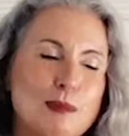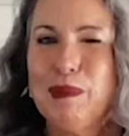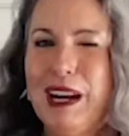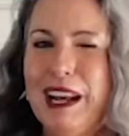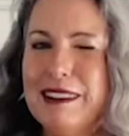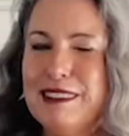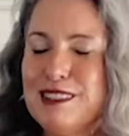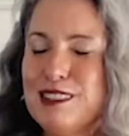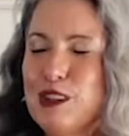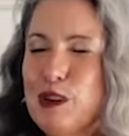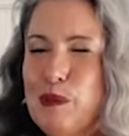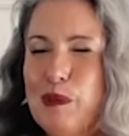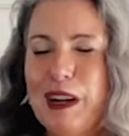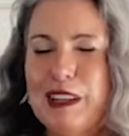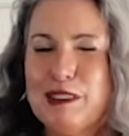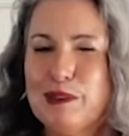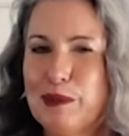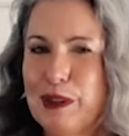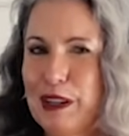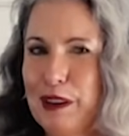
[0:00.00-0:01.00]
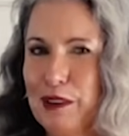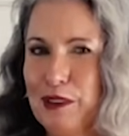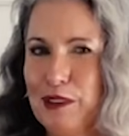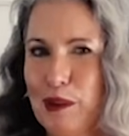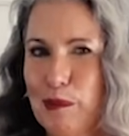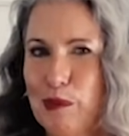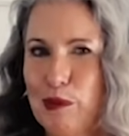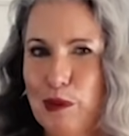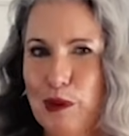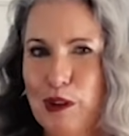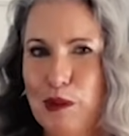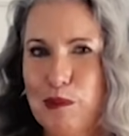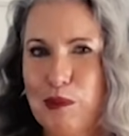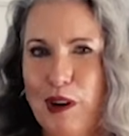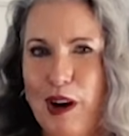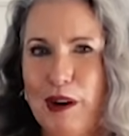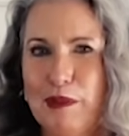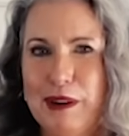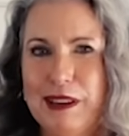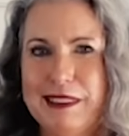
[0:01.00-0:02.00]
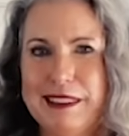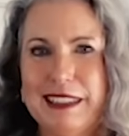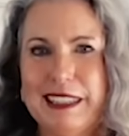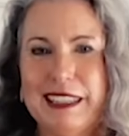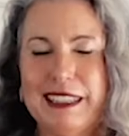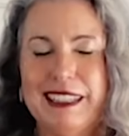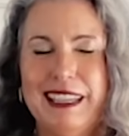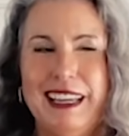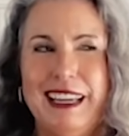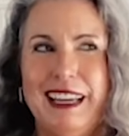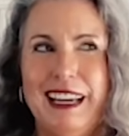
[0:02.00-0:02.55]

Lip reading: but I'd still want to wear some sort of bra with it.